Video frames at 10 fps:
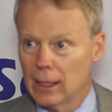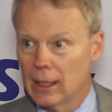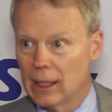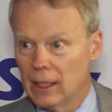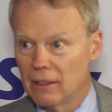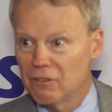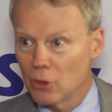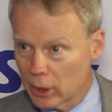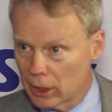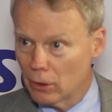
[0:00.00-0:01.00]

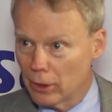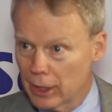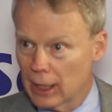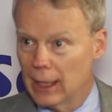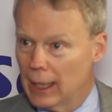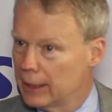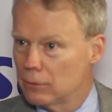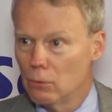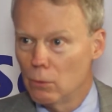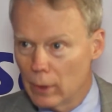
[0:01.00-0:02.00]
for the North, and I
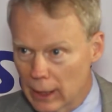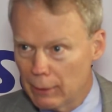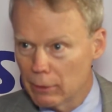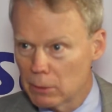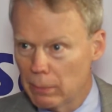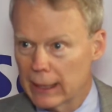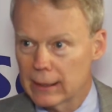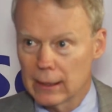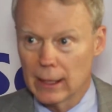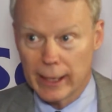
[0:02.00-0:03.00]
really
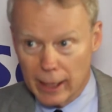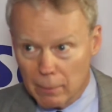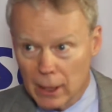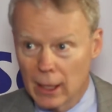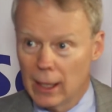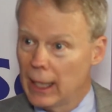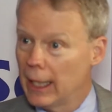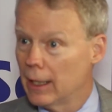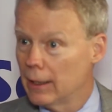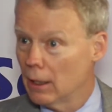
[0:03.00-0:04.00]
respect him
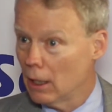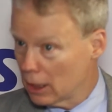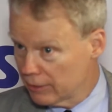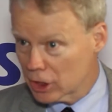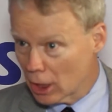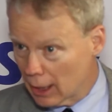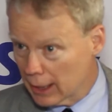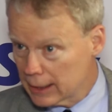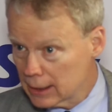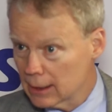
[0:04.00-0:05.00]
and all of his
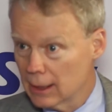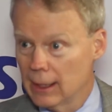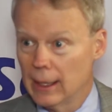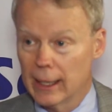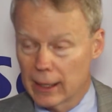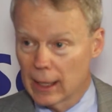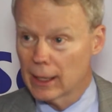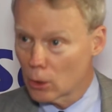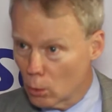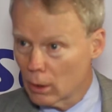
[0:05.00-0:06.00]
colleagues
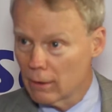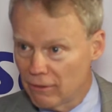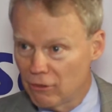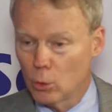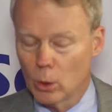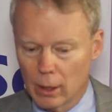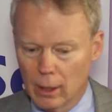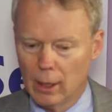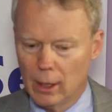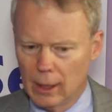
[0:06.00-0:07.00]
at the court for,
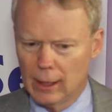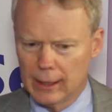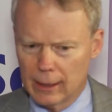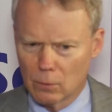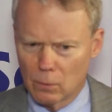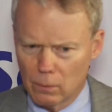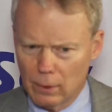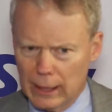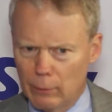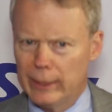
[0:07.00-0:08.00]

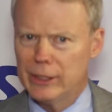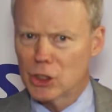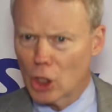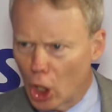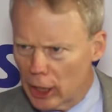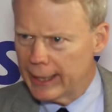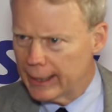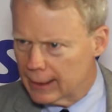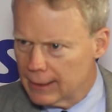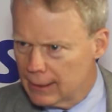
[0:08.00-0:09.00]
really
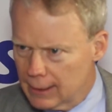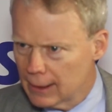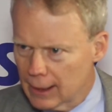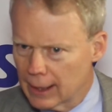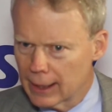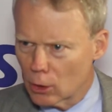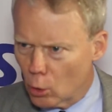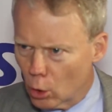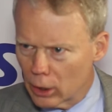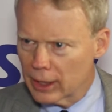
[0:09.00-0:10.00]
restarting the
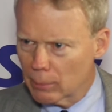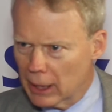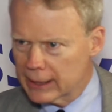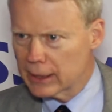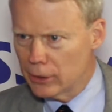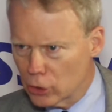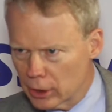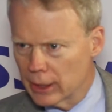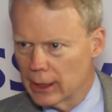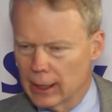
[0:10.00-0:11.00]
court and the
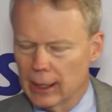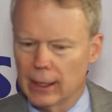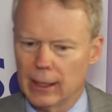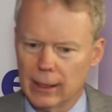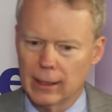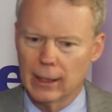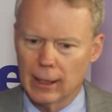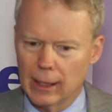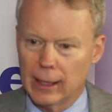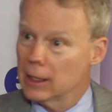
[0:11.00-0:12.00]
prosecution in
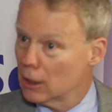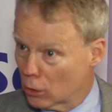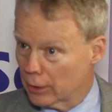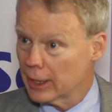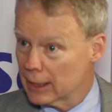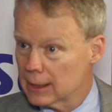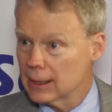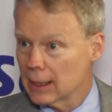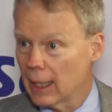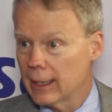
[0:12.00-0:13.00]
the North.
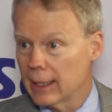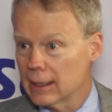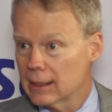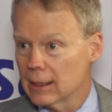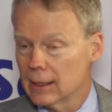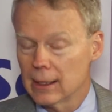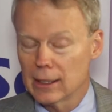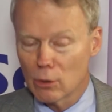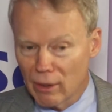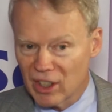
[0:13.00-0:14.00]
I think it's
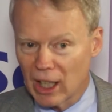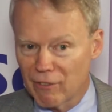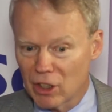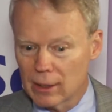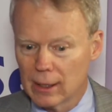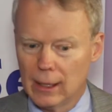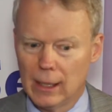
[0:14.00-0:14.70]
a terrific effort.